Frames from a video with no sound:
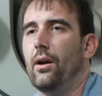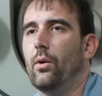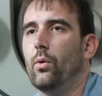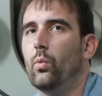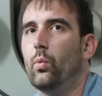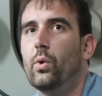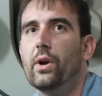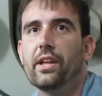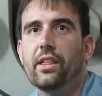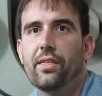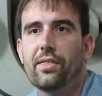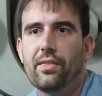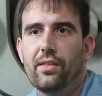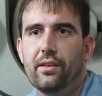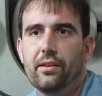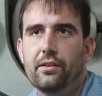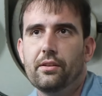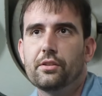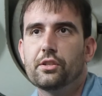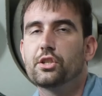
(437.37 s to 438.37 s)
With
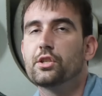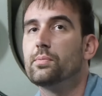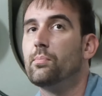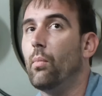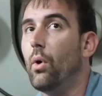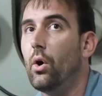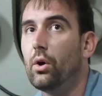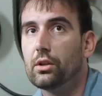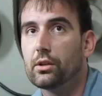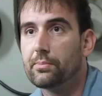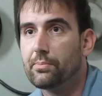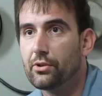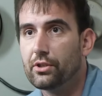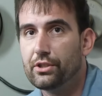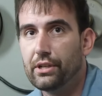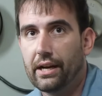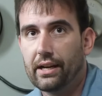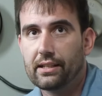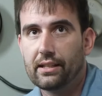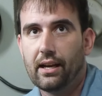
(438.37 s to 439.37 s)
smaller
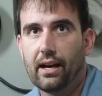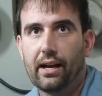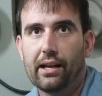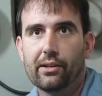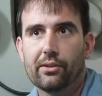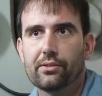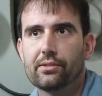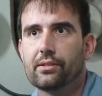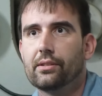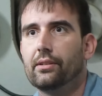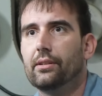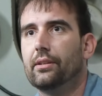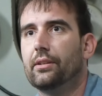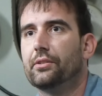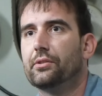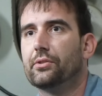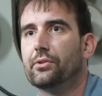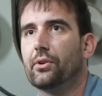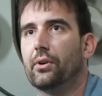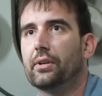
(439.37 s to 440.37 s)
projectiles,
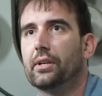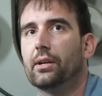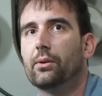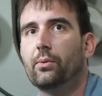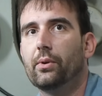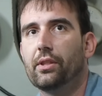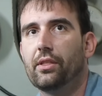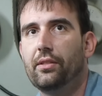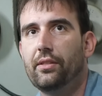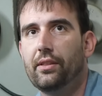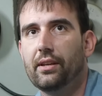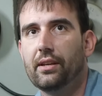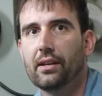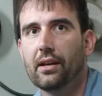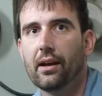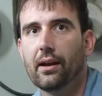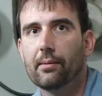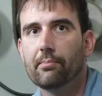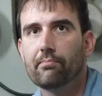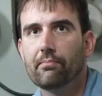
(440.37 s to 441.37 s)
starting with the
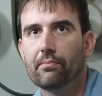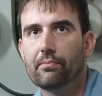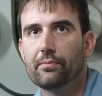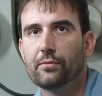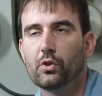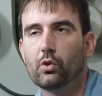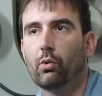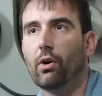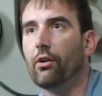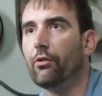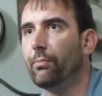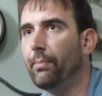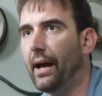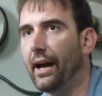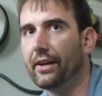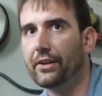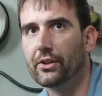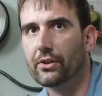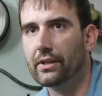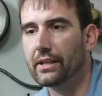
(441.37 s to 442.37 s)
uh, 12
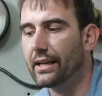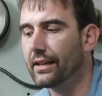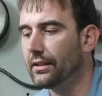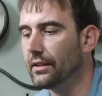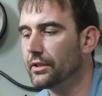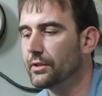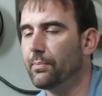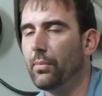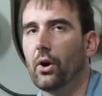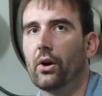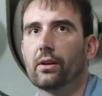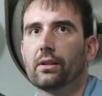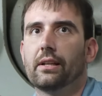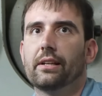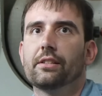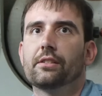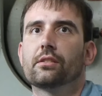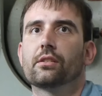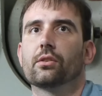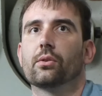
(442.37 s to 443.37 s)
pounder in English
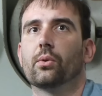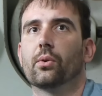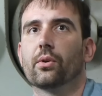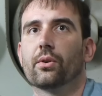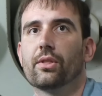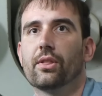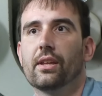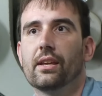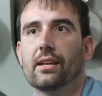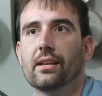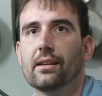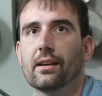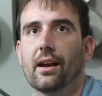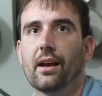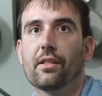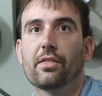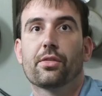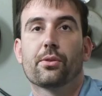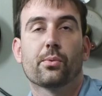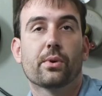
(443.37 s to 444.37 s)
parlance or the uh,
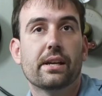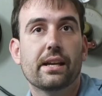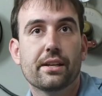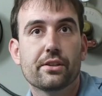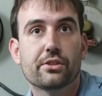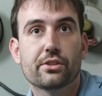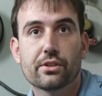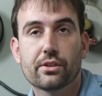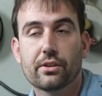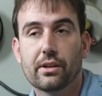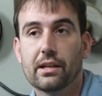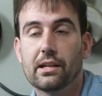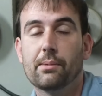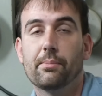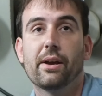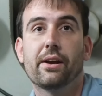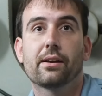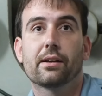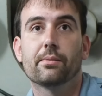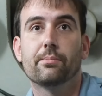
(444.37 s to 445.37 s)
3 incher in
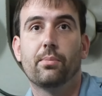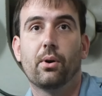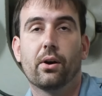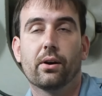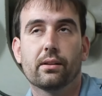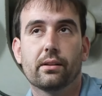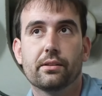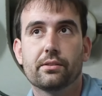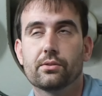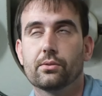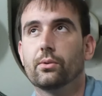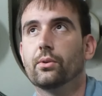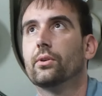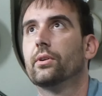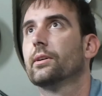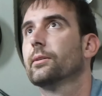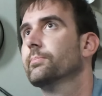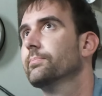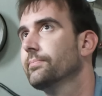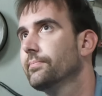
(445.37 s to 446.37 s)
American parlance
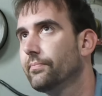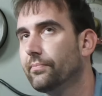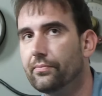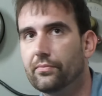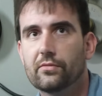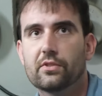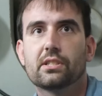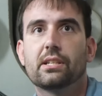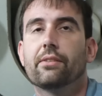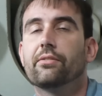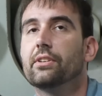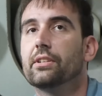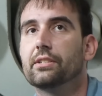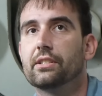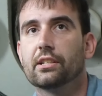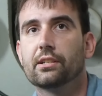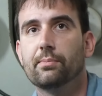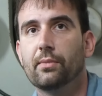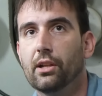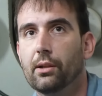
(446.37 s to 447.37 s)
or
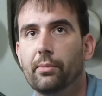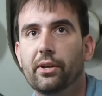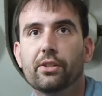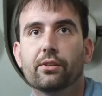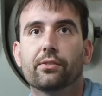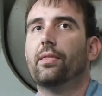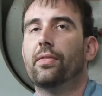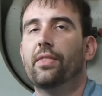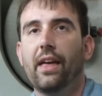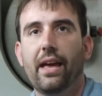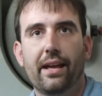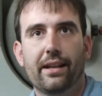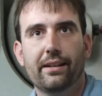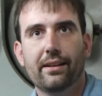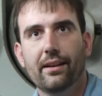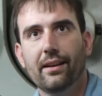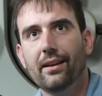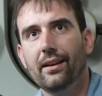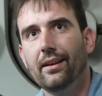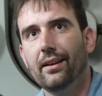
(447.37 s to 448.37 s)
76 millimeter,
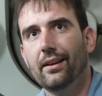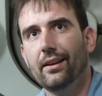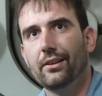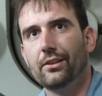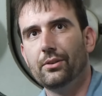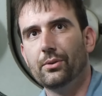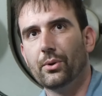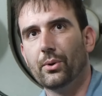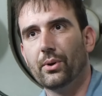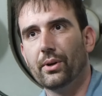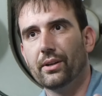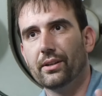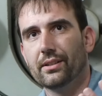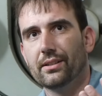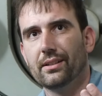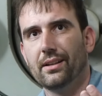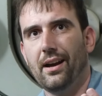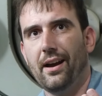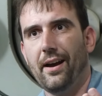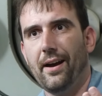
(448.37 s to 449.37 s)
then
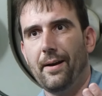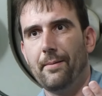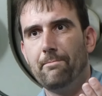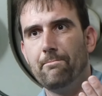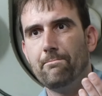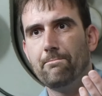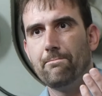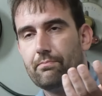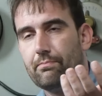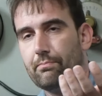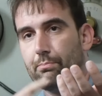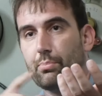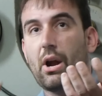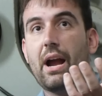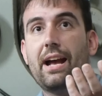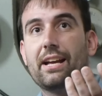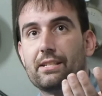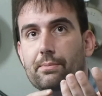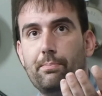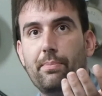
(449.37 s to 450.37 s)
your uh,
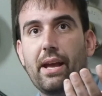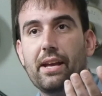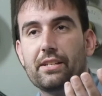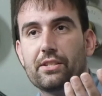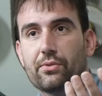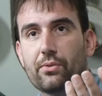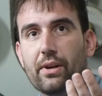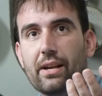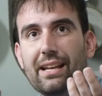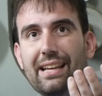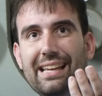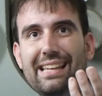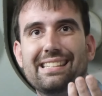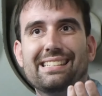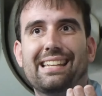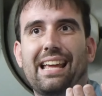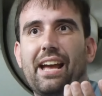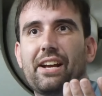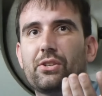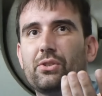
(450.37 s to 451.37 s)
brass base ring is
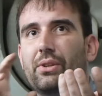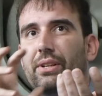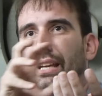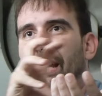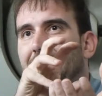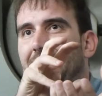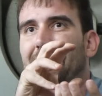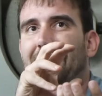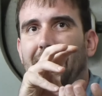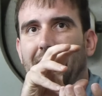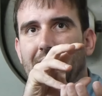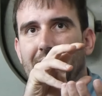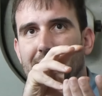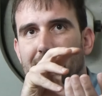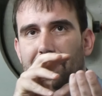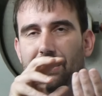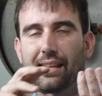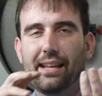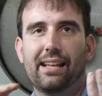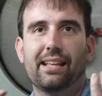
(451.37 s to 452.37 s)
actually
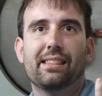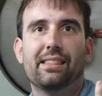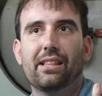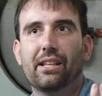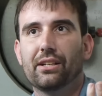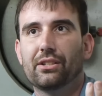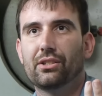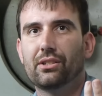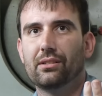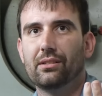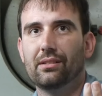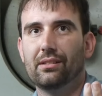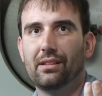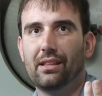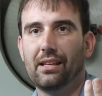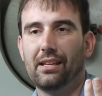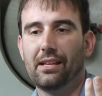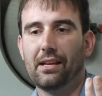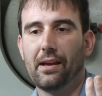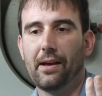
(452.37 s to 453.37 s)
encased in the,
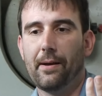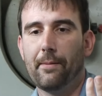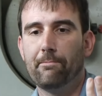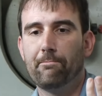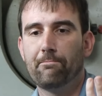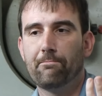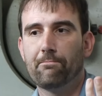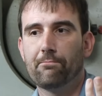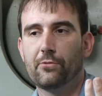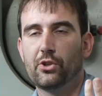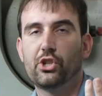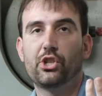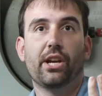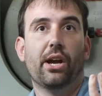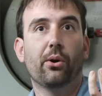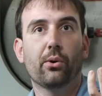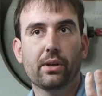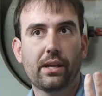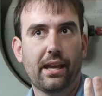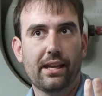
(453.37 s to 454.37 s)
the uh,
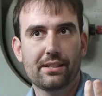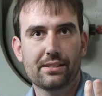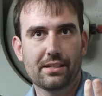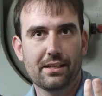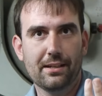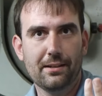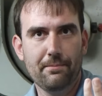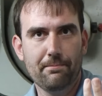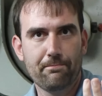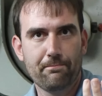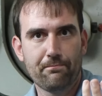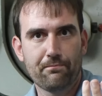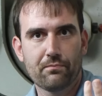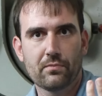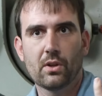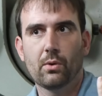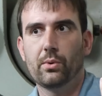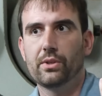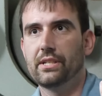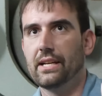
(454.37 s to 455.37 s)
shell casing,
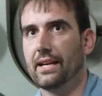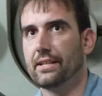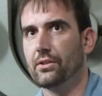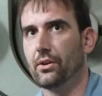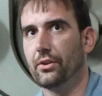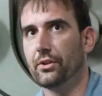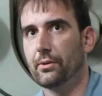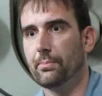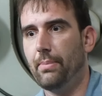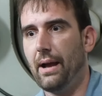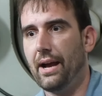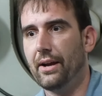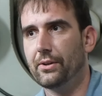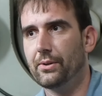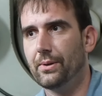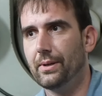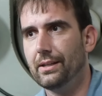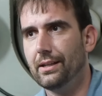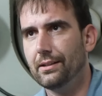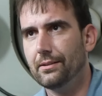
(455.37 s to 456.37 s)
which has all your
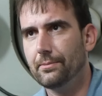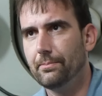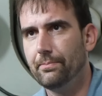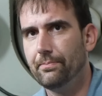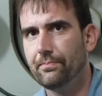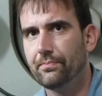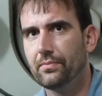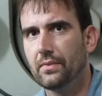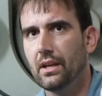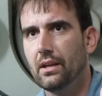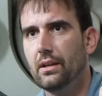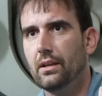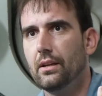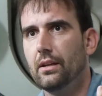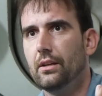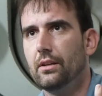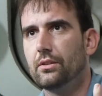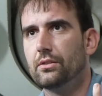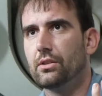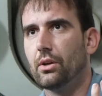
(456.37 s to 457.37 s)
powder in it.
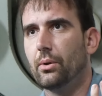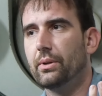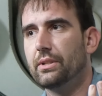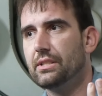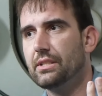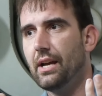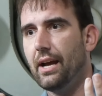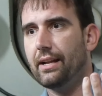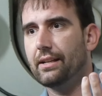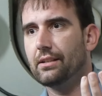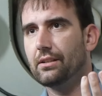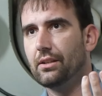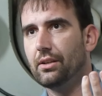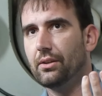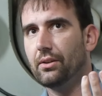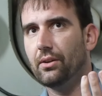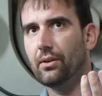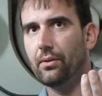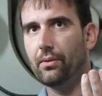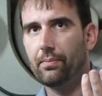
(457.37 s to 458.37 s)
So it's not
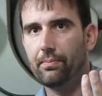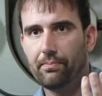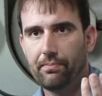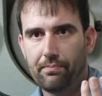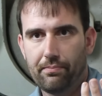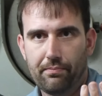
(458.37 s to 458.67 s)
until